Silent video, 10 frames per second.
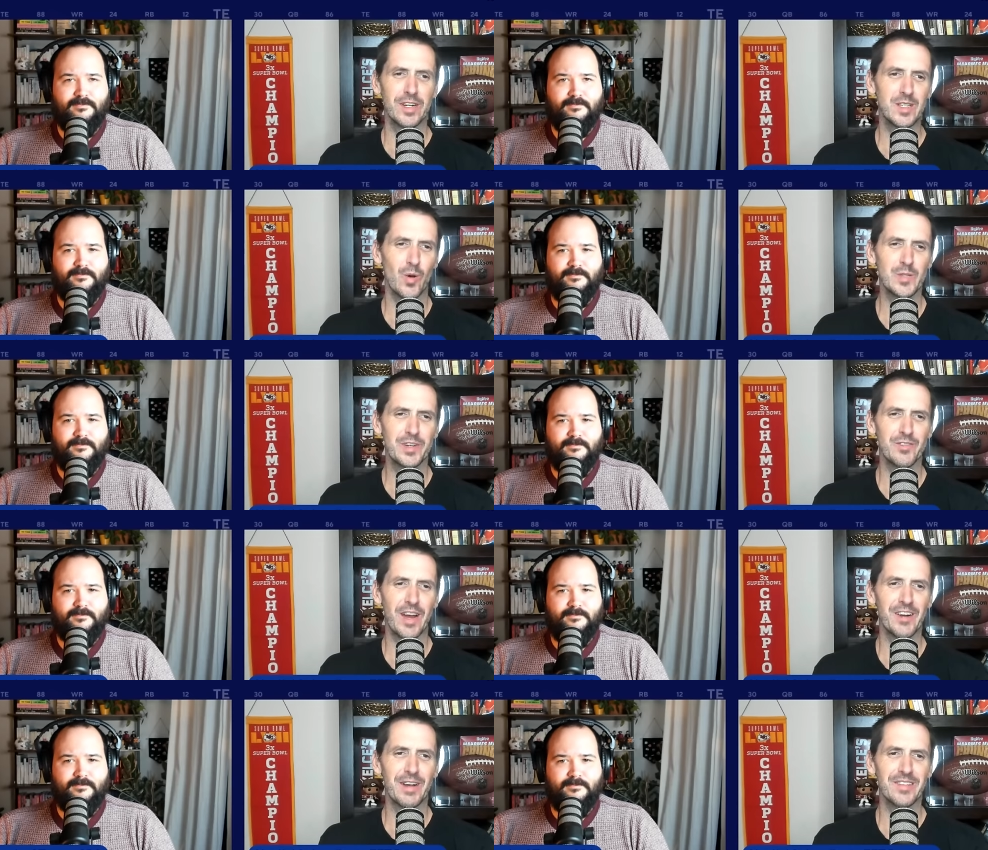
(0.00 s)
Speaker 1: He's always been
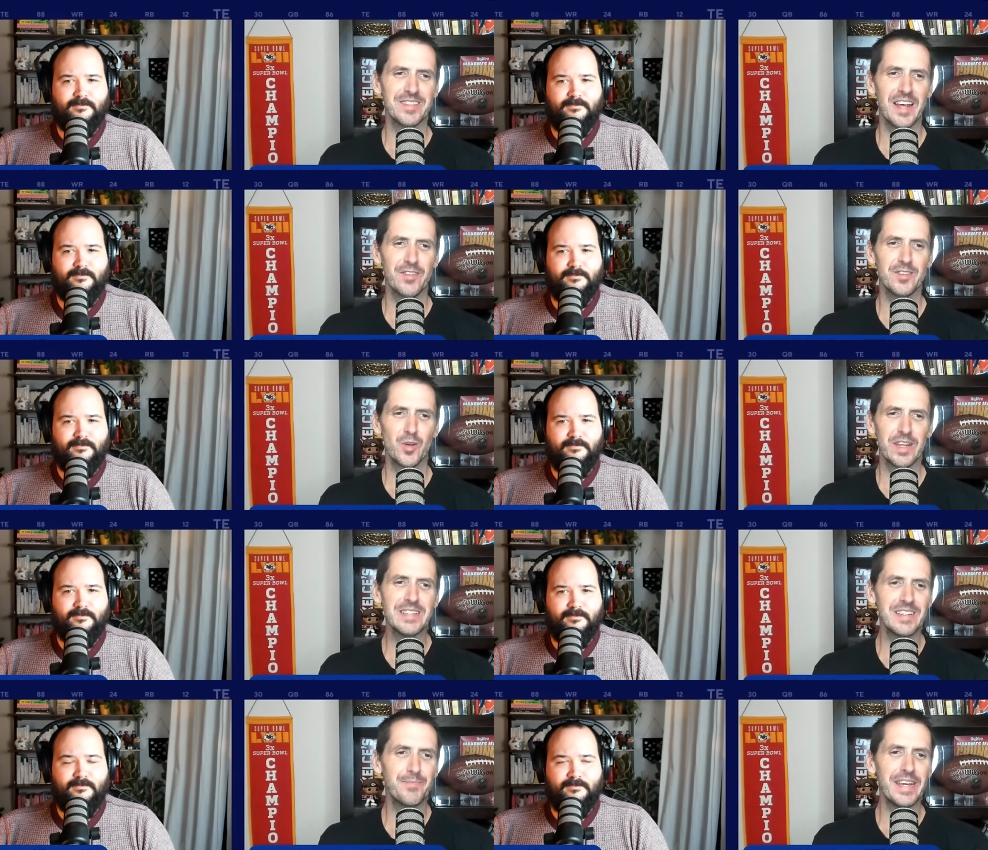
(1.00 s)
right around seven, so it
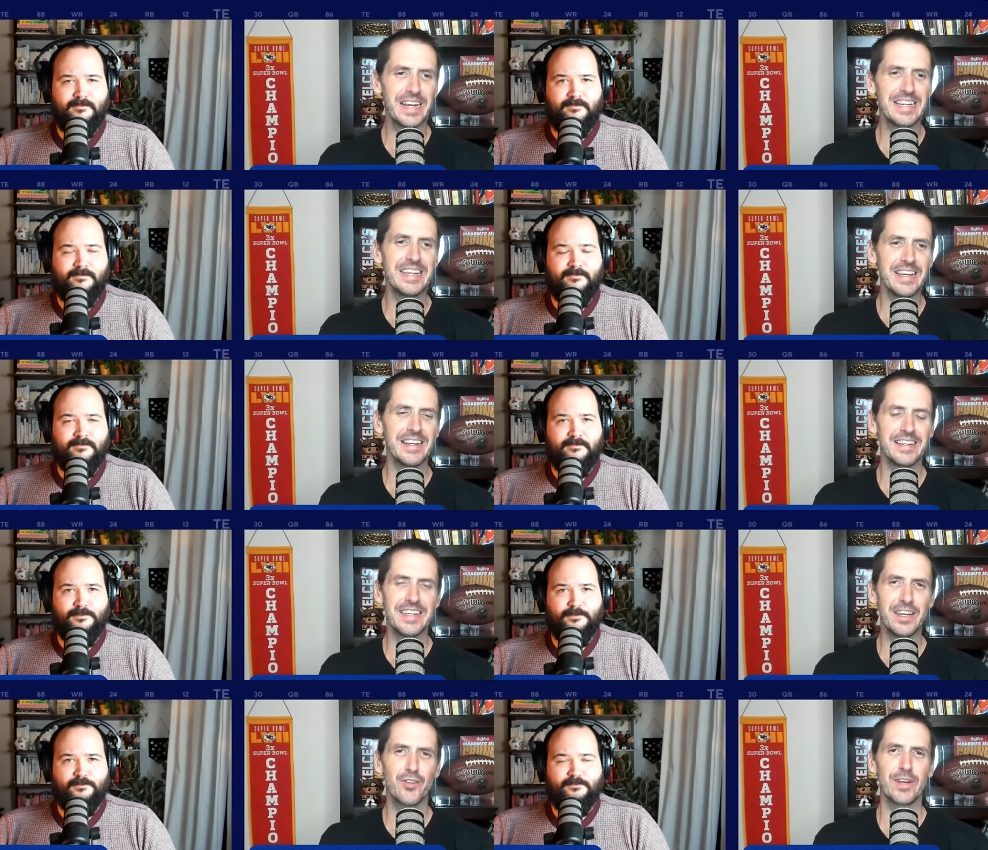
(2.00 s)
is a big de-
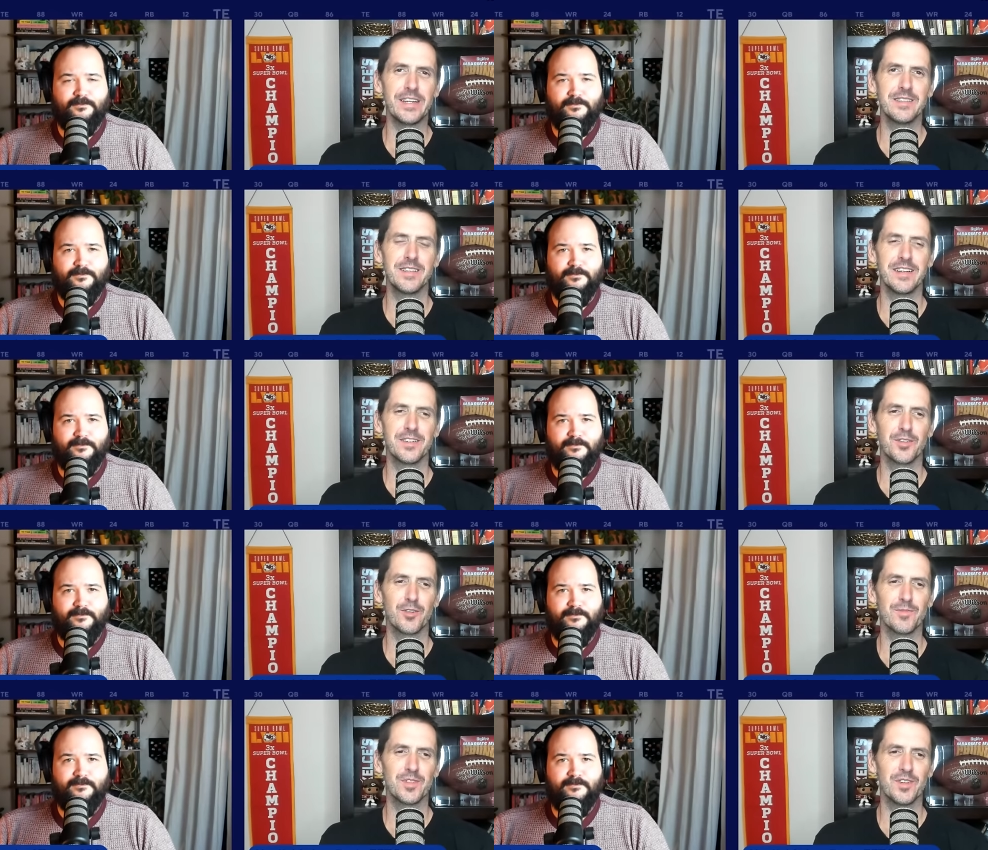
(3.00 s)
decrease in mm-hmm.
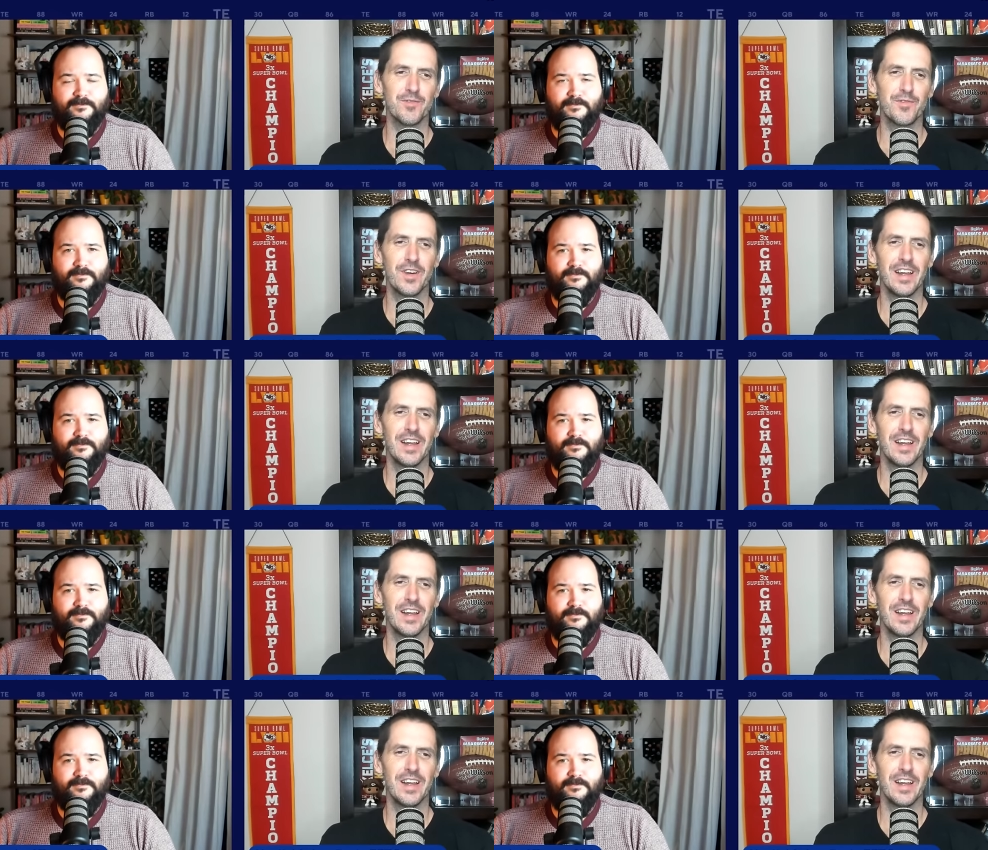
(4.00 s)
terms mm-hmm. of